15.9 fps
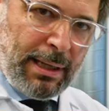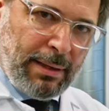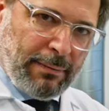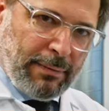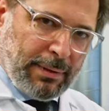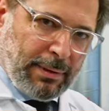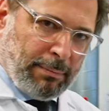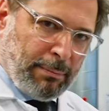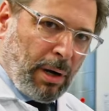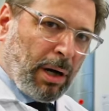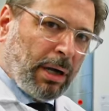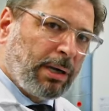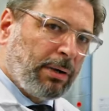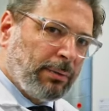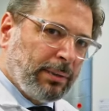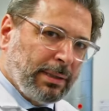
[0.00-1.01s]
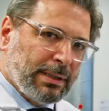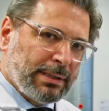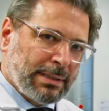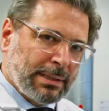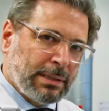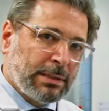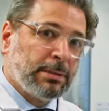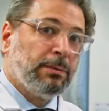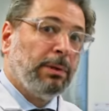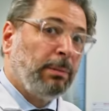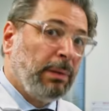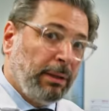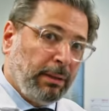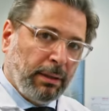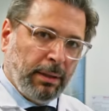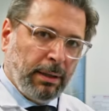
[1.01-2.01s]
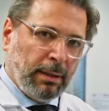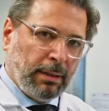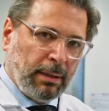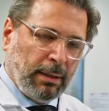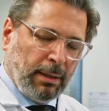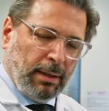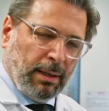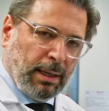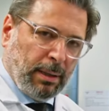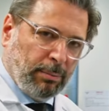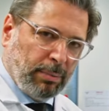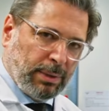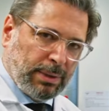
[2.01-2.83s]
have a marker that is extremely thin and